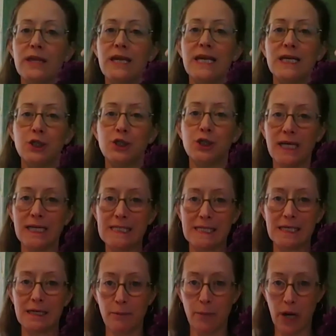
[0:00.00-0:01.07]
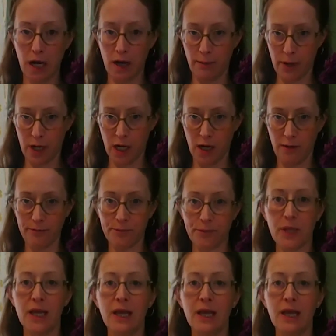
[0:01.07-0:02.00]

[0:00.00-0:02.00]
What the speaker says: the adjacent pom-pom.